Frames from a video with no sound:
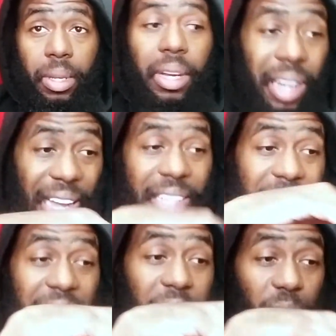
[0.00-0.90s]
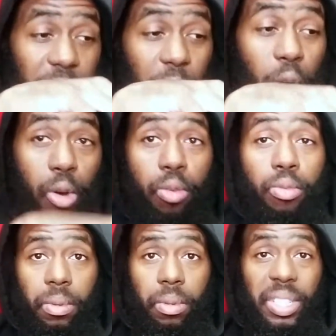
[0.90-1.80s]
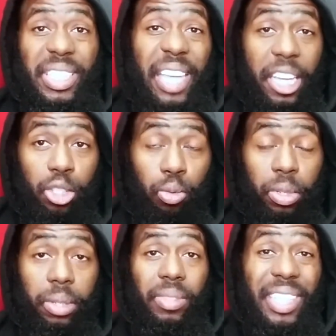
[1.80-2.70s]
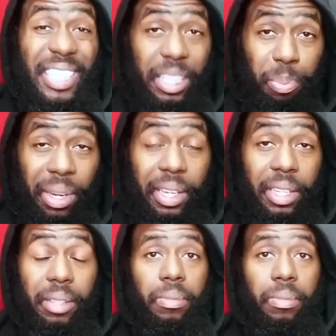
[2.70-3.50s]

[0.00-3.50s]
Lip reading: Locked in on a goal, scheduled, disciplined.